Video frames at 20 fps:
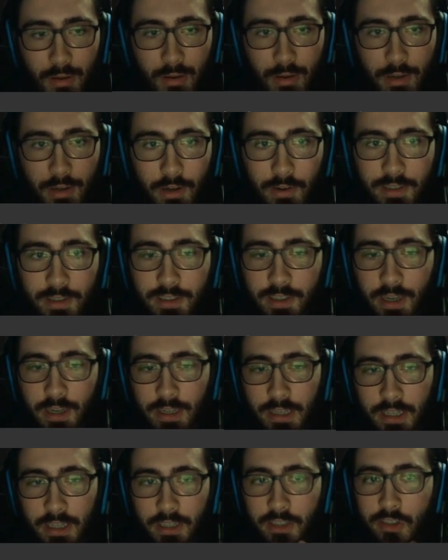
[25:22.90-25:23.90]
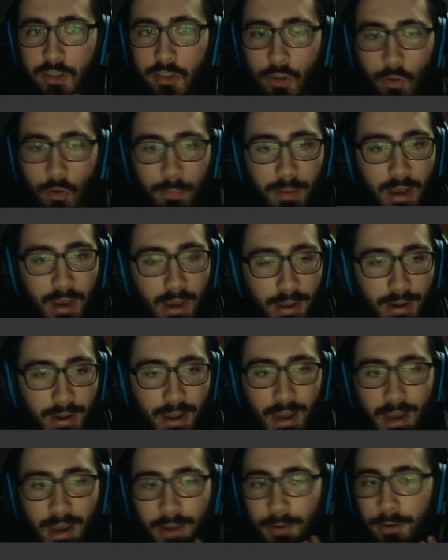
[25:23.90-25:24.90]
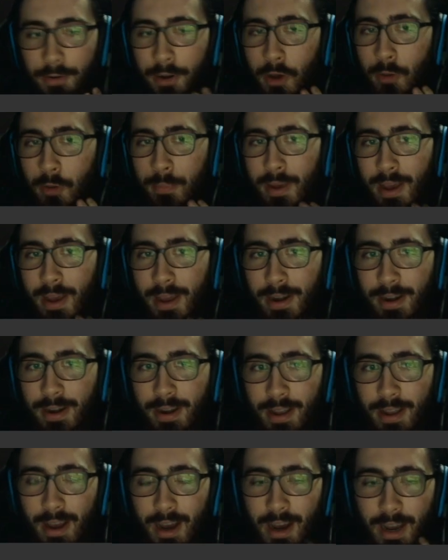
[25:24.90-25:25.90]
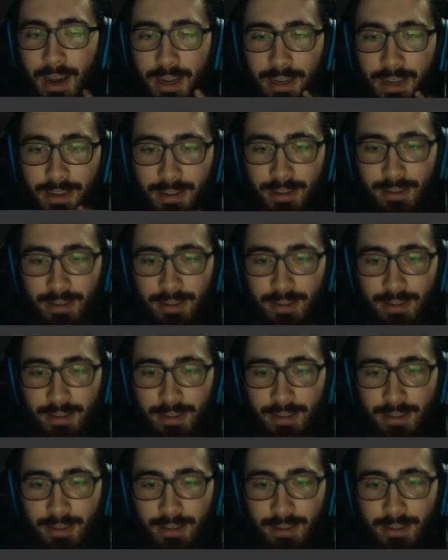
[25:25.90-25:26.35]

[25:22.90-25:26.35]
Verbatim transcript: You know, he's saying he's so bad. I don't know, man. I...